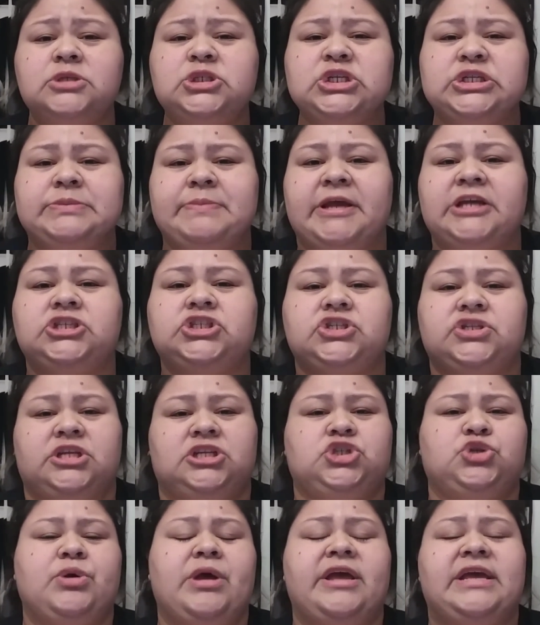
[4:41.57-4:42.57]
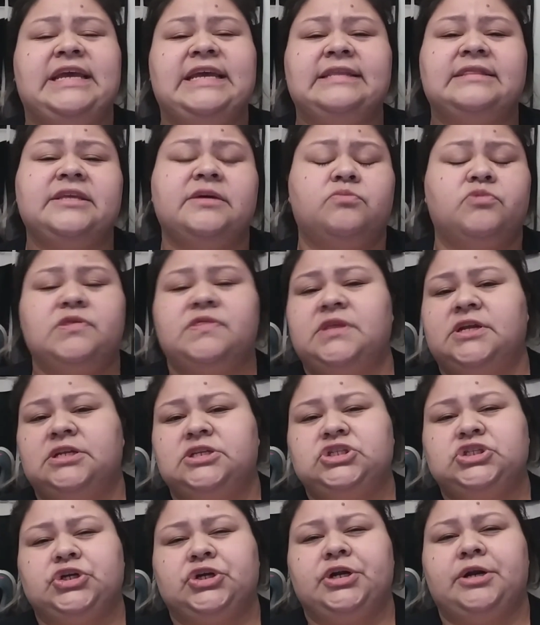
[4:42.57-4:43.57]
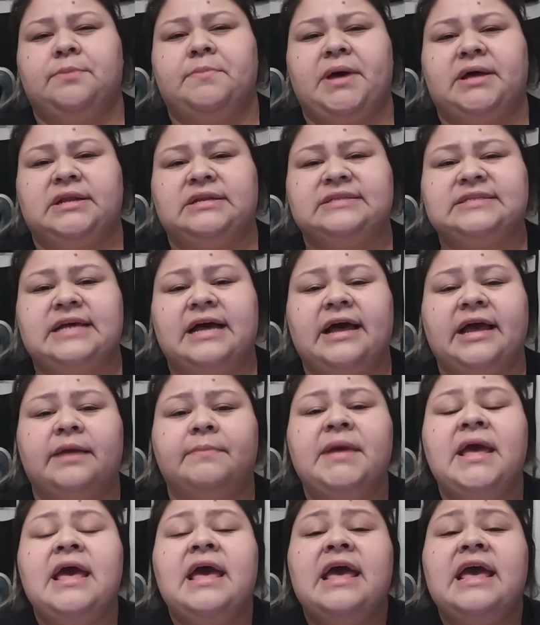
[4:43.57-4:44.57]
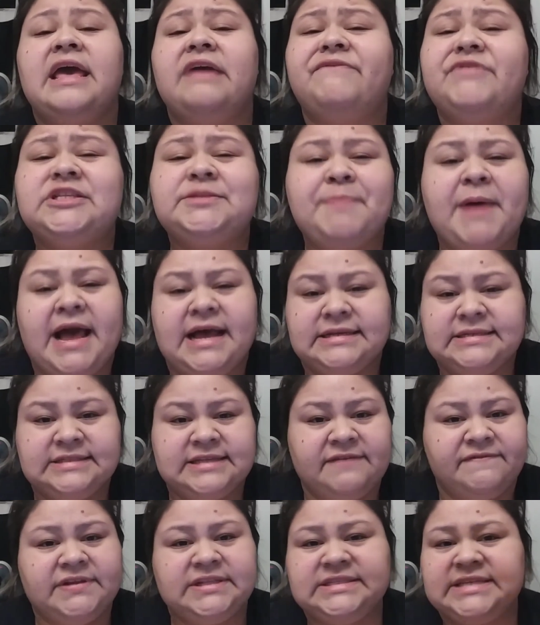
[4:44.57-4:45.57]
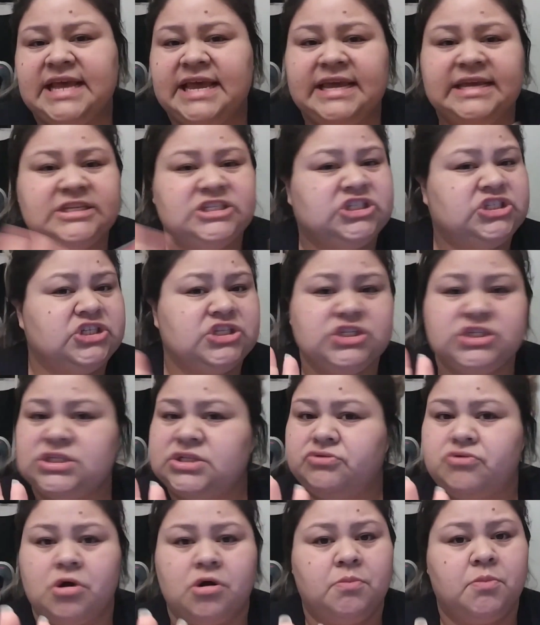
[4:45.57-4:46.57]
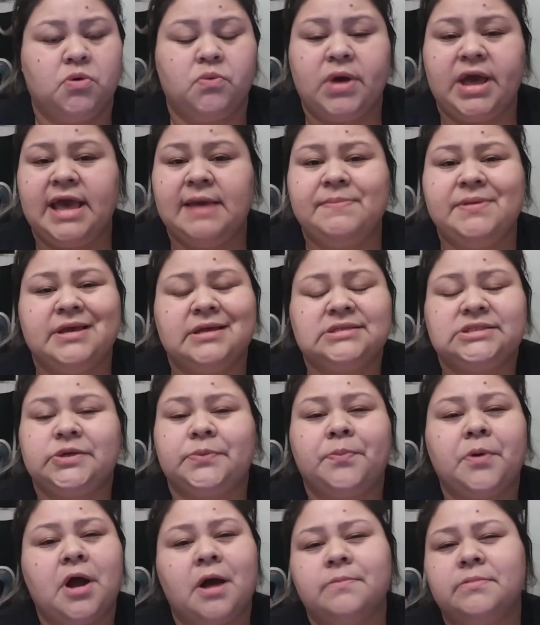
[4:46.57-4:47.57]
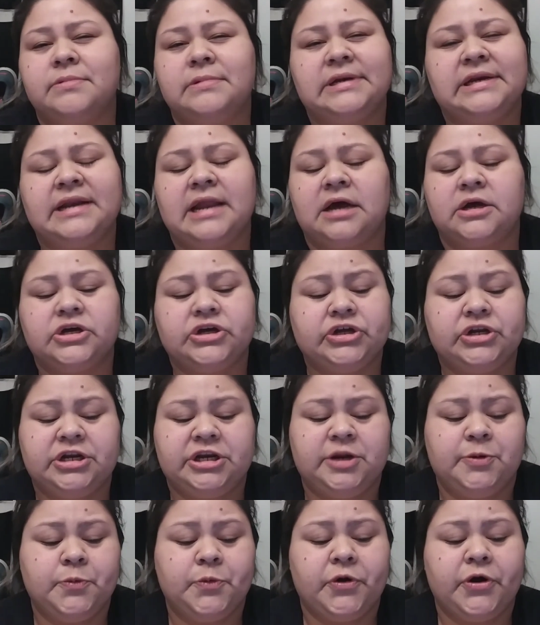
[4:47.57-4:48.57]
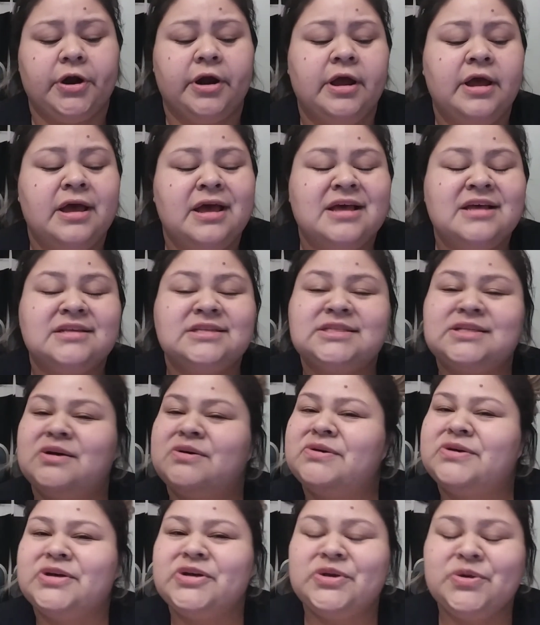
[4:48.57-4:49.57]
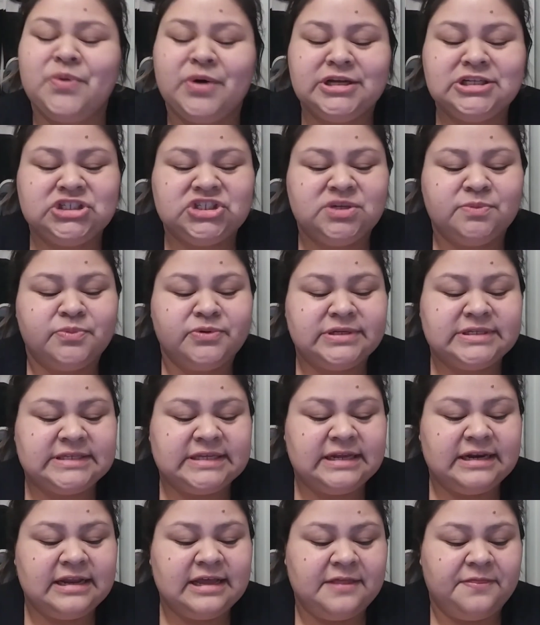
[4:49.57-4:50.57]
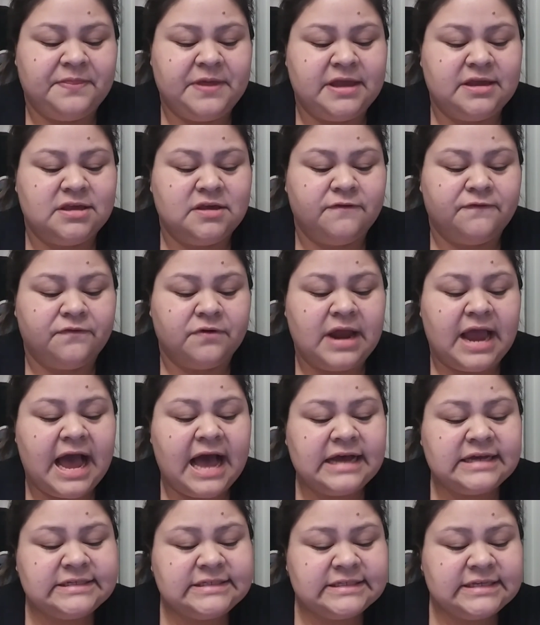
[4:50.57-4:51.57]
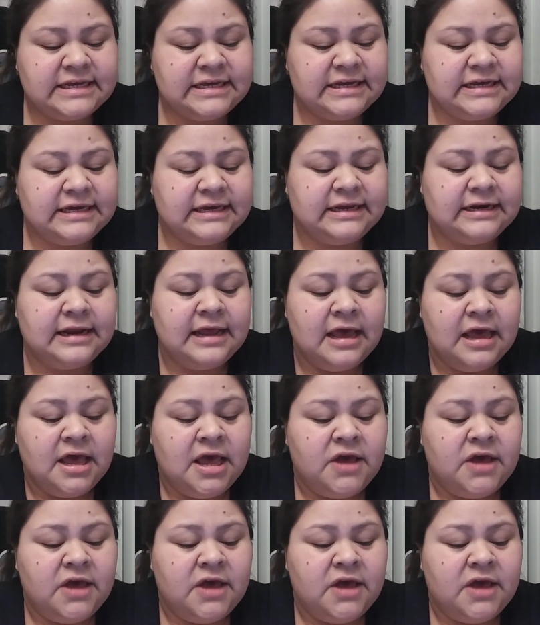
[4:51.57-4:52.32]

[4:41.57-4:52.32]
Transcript: Just make sure that you eat them within a certain amount of time. If it's past 7 days, just throw them away because they're probably not good anymore. So good question, Priscilla. Thank you for asking.